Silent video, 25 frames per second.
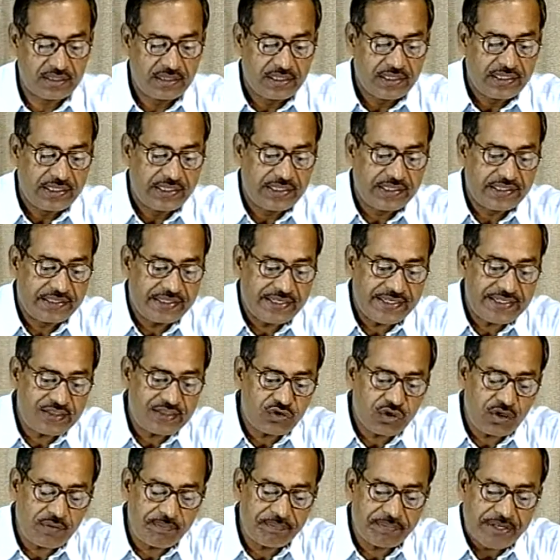in case
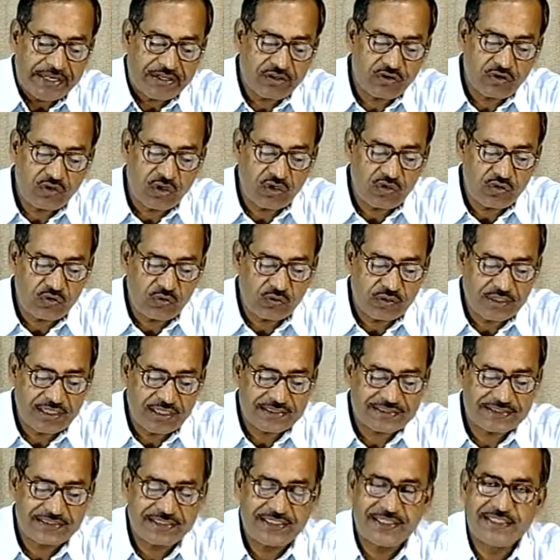of
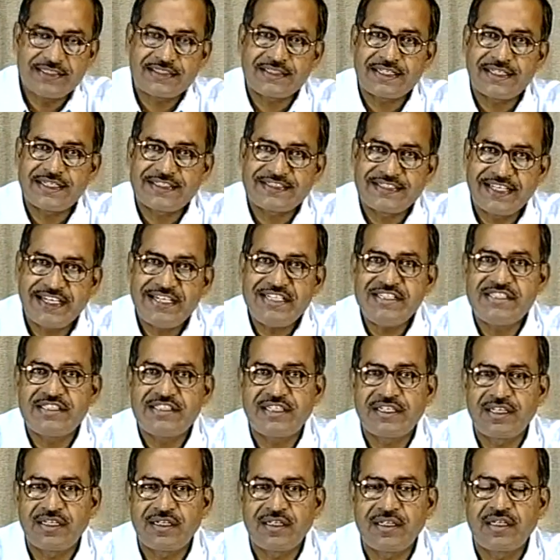microcontrollers, it is
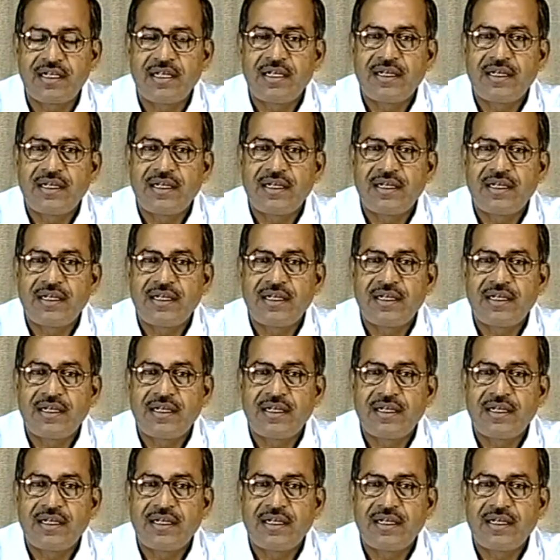essential